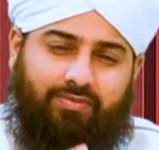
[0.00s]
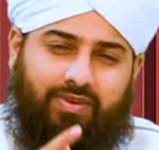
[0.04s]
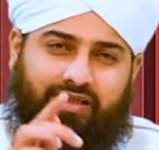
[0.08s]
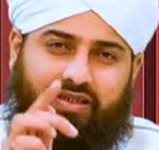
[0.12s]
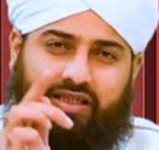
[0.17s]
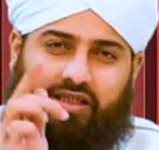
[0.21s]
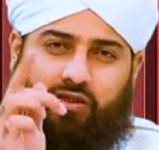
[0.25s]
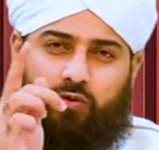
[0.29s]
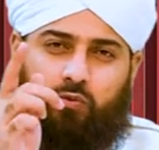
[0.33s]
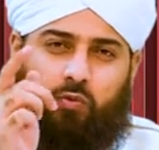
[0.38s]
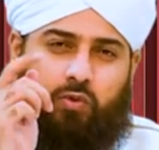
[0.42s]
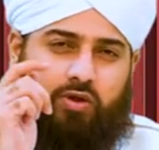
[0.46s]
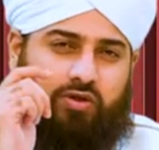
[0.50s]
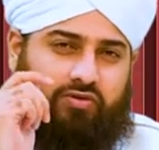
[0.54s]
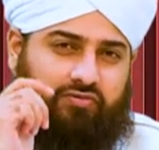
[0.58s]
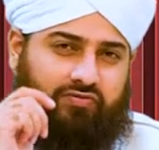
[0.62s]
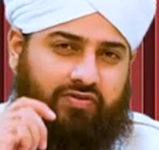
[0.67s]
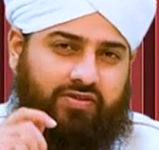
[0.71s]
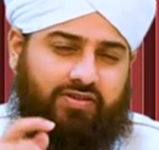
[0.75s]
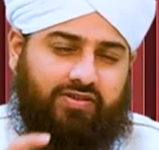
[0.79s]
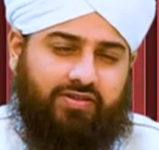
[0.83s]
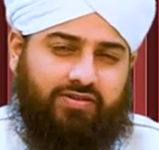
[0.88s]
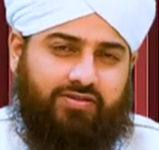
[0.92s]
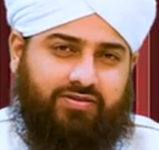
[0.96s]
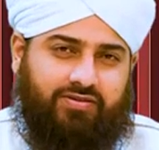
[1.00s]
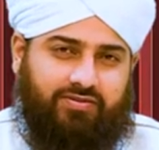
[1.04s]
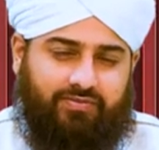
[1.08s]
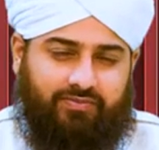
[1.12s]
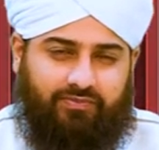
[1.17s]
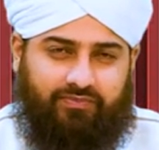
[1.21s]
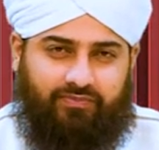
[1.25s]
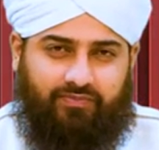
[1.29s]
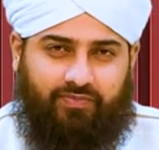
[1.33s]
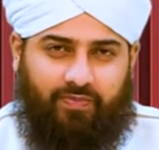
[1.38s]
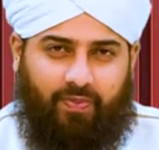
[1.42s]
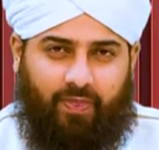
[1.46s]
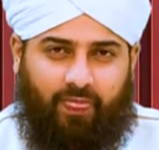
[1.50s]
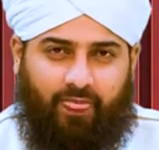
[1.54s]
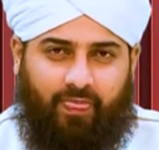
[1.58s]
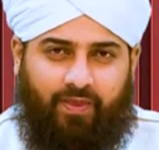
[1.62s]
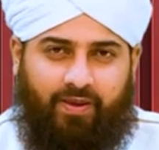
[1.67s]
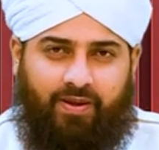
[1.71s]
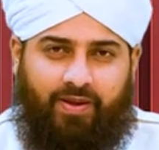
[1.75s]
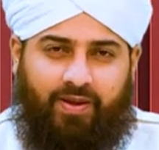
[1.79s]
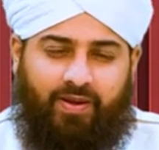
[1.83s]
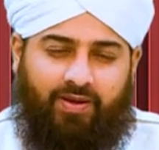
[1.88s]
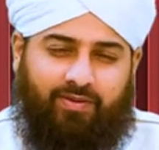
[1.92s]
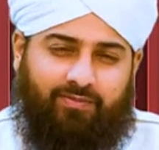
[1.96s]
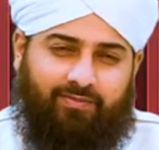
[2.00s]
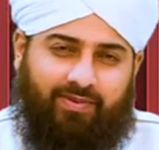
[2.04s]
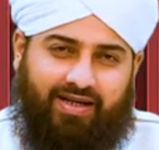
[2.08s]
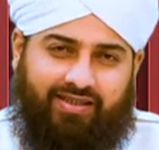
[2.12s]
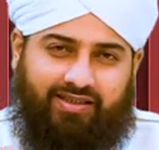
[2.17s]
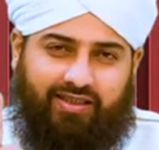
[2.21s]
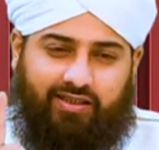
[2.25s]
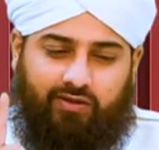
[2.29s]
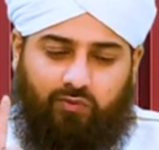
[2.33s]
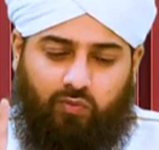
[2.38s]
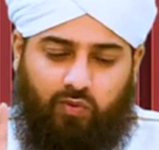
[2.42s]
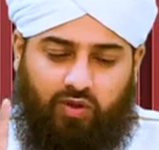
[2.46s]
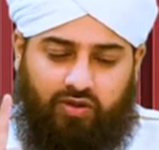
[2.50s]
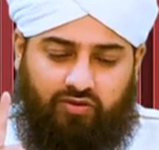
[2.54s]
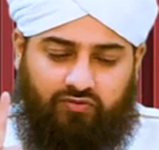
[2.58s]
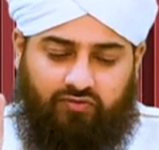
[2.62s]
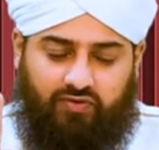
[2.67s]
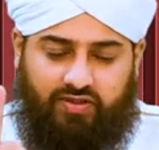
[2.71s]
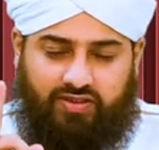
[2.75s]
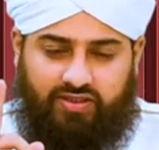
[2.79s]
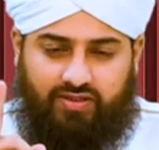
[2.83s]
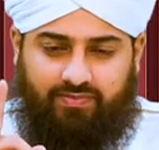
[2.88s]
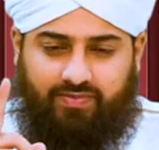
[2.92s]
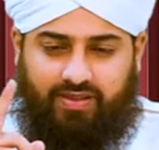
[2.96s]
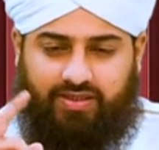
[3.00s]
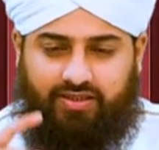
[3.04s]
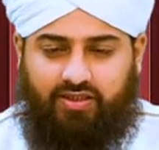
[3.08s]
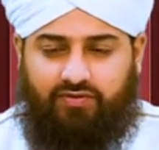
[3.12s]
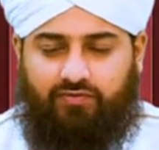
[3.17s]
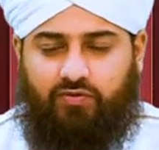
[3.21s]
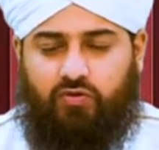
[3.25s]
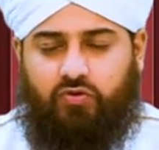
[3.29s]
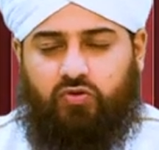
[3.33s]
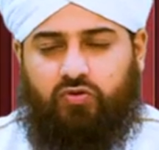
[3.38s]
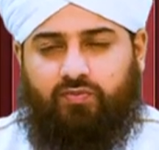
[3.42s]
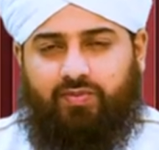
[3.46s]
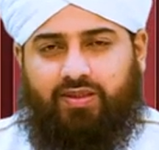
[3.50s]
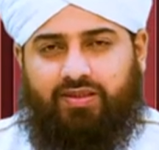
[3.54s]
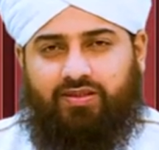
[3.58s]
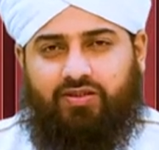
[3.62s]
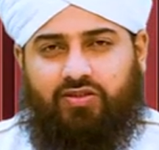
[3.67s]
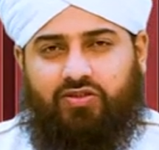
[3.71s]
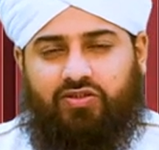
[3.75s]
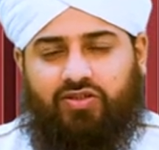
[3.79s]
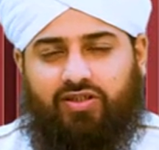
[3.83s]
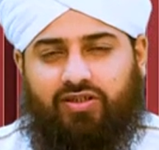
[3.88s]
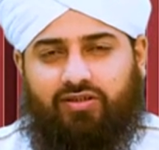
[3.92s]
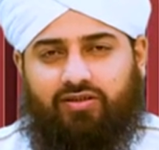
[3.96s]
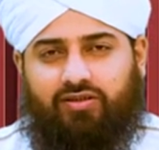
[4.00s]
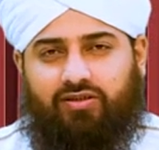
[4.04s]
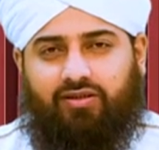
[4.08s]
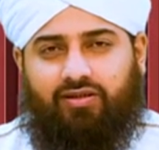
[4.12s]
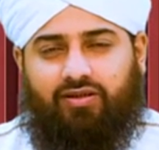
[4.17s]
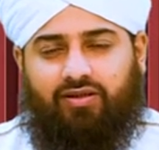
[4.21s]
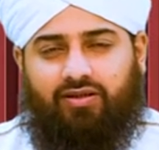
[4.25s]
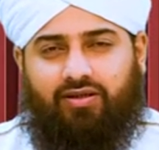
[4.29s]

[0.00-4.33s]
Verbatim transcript: by that one visit. By that one visit, my dear viewers on Madani channel,